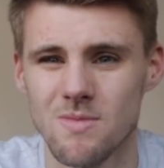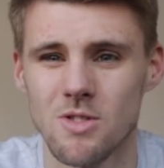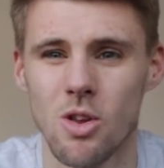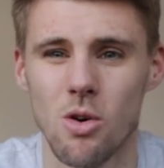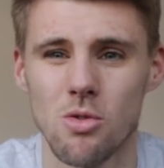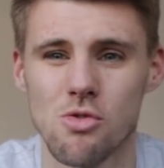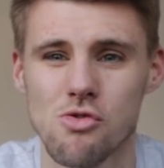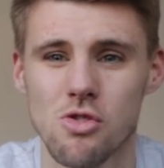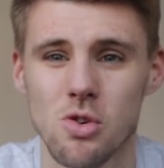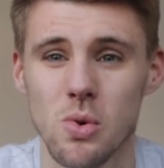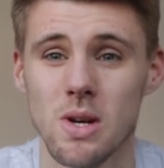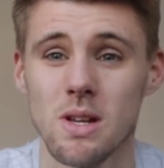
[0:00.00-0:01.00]

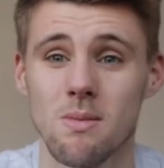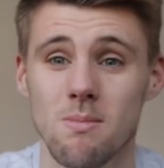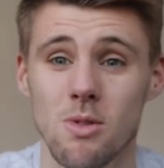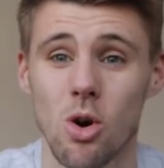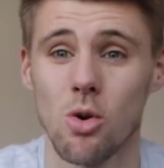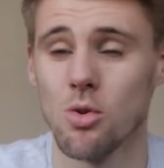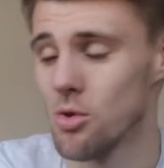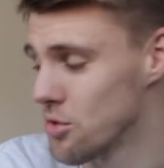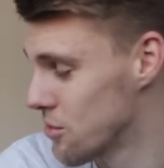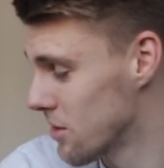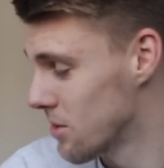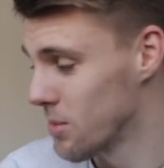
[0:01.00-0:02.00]
900 quid,
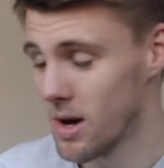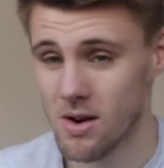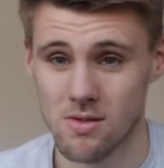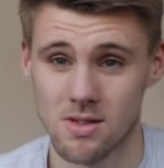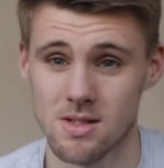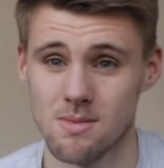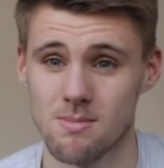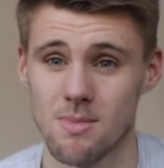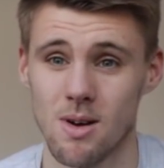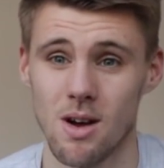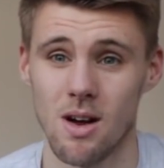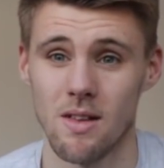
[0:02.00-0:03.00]
900, whereas
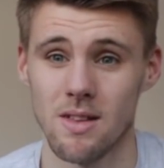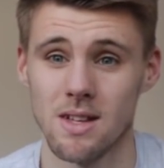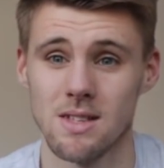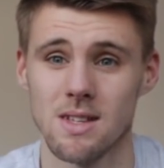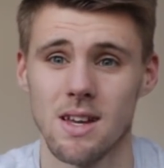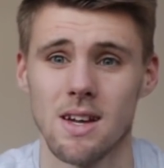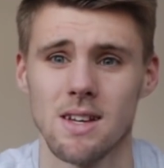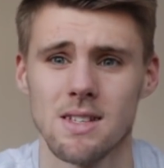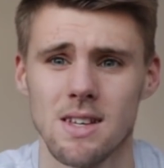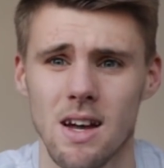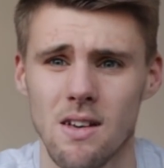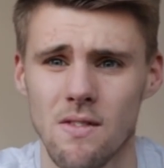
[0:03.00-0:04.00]
on the internet
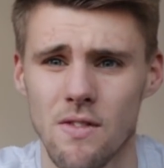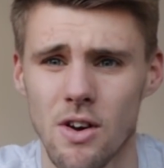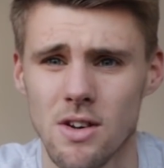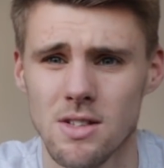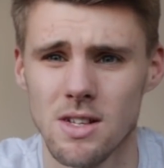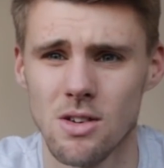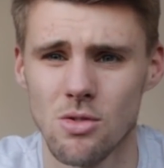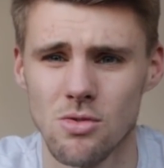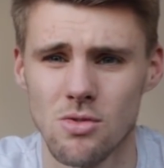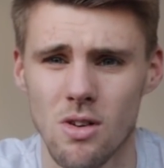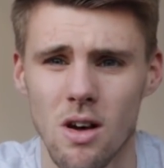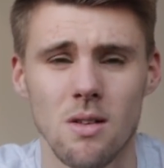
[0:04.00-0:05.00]
it's saying
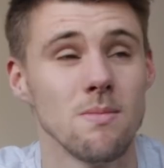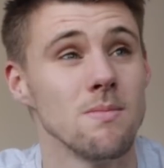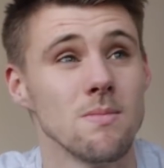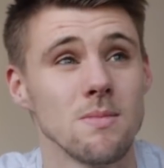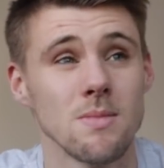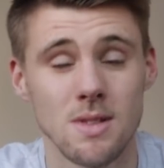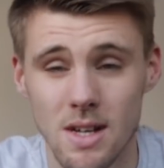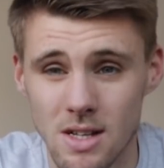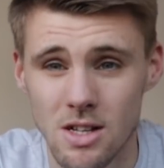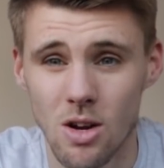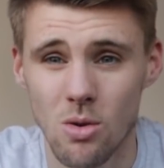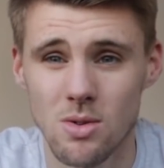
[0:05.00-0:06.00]
1,300,
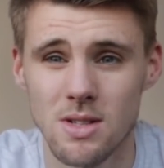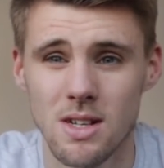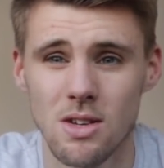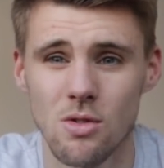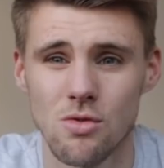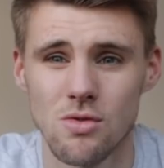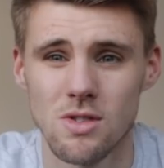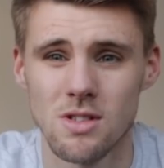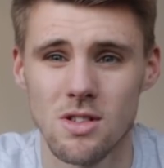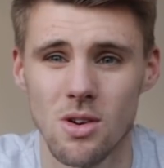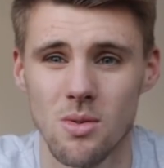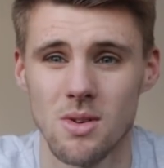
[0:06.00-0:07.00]
saying 1,900,
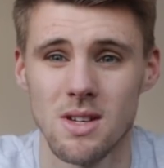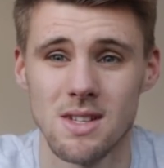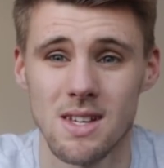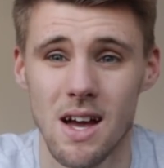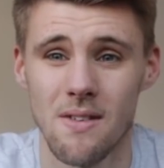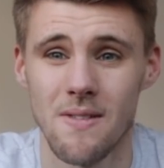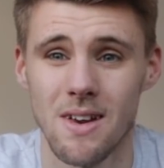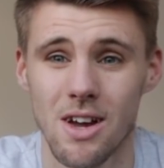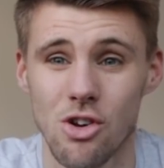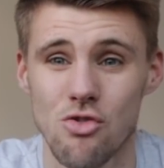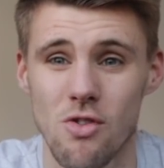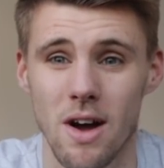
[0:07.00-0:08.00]
so you're saving
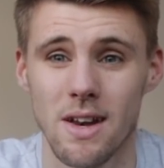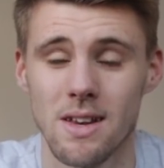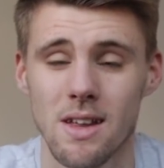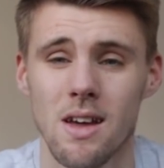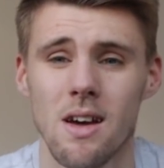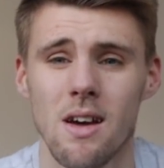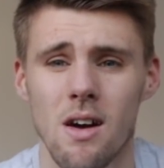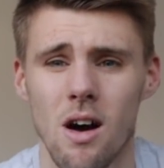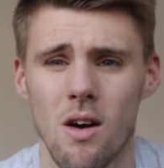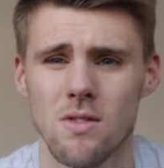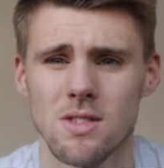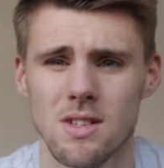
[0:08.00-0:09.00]
£1,000.
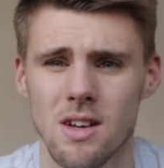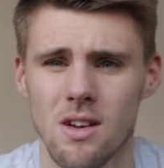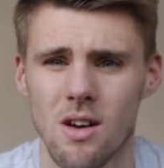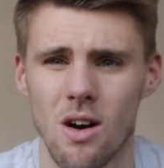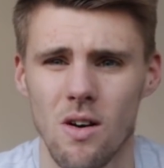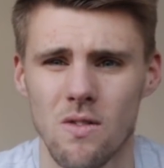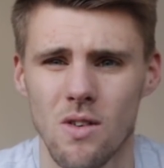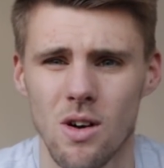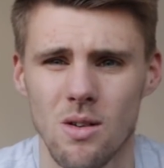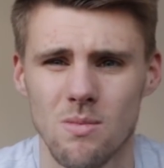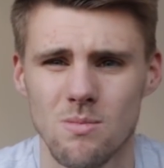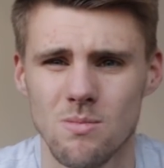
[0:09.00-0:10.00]
Obviously I've
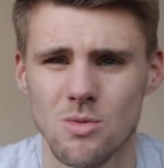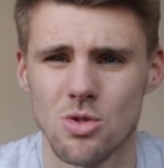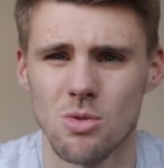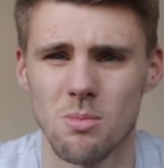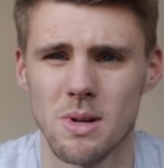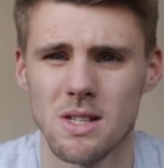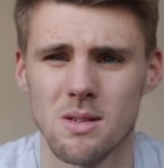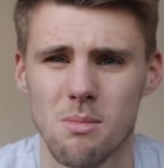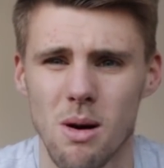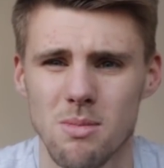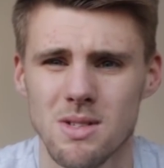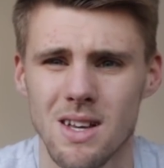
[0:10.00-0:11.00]
got some bits and
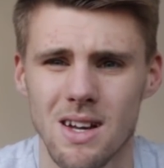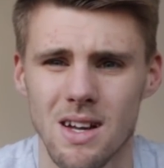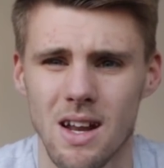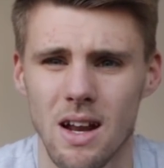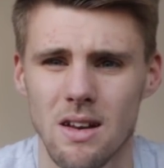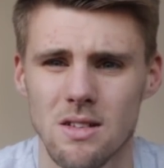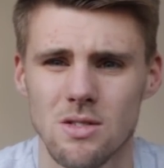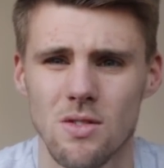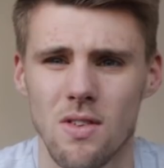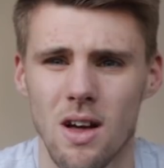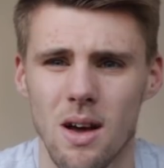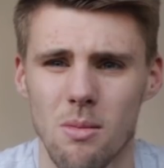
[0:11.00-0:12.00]
bobs second hand and
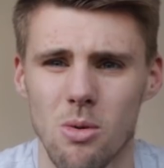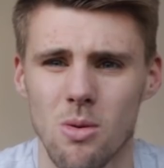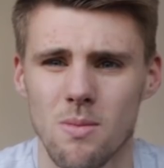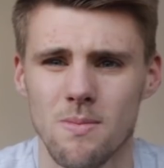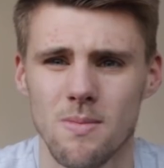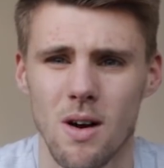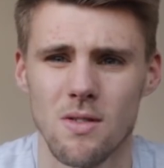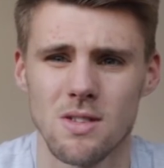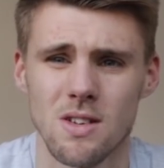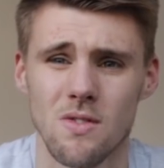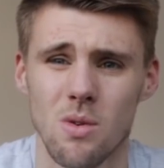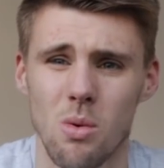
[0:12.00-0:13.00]
stuff like that, but
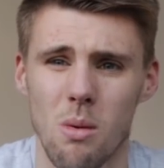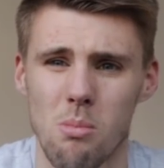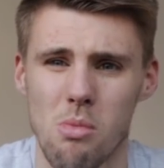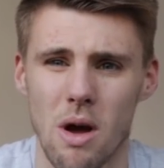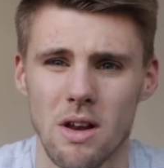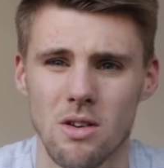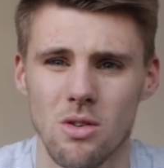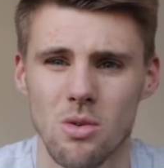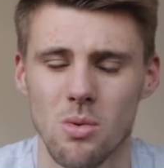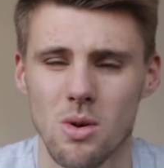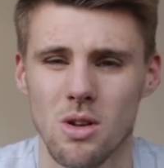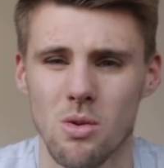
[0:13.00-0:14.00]
obviously if you want brand
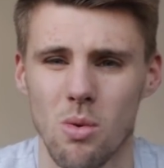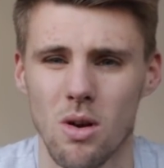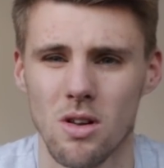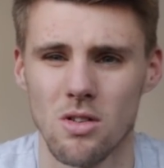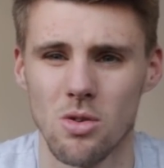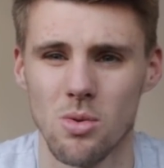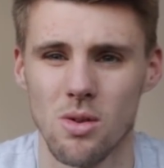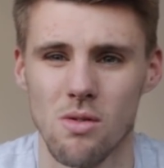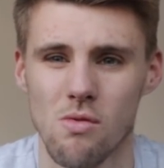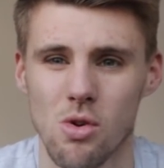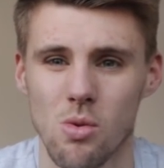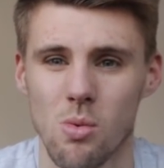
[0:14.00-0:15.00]
new and you want to do it the
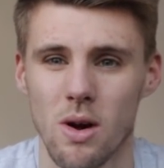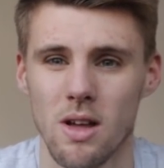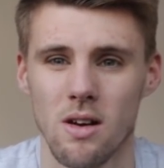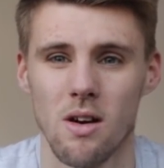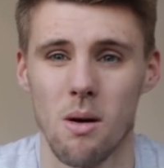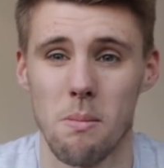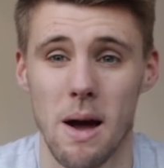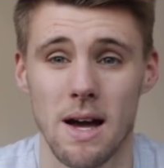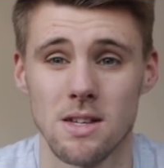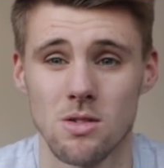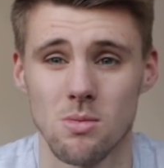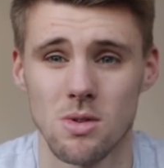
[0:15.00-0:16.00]
route where you got to
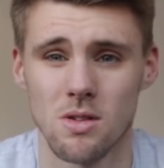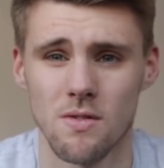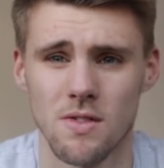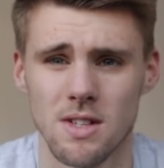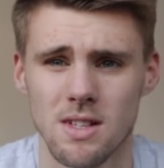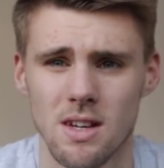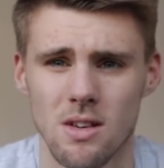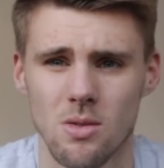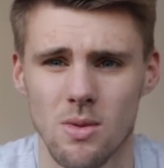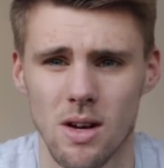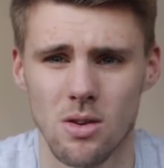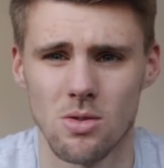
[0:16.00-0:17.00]
pay someone to fit it and
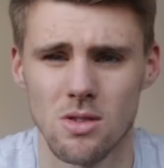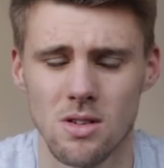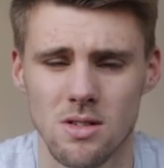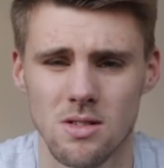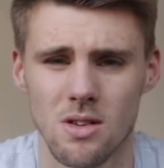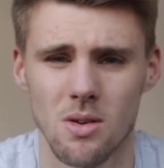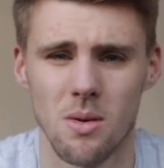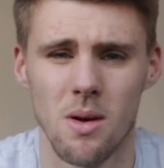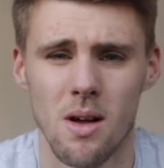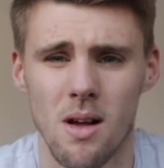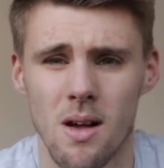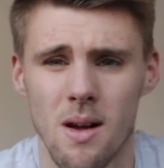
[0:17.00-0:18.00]
all that goodness, so
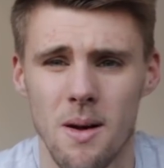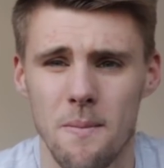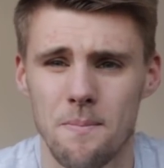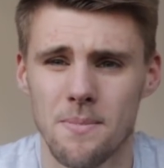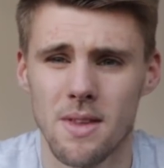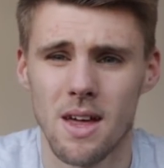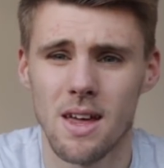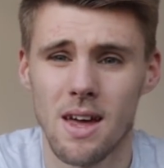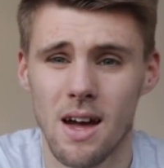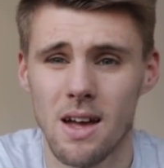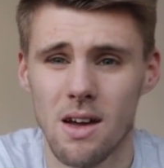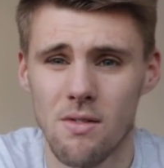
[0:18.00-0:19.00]
it
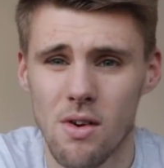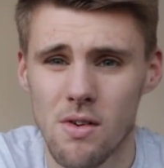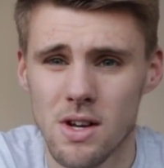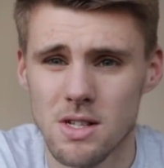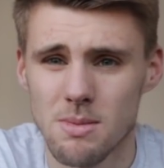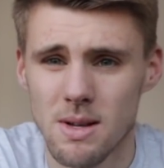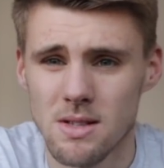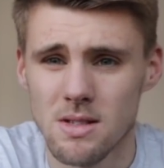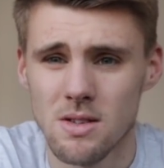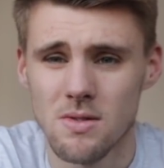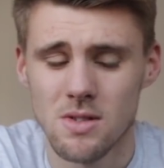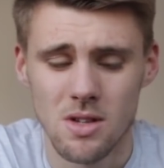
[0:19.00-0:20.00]
can get very
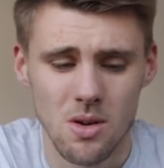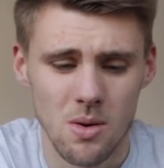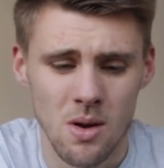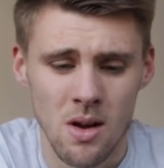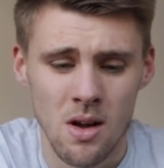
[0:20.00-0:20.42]
expensive. So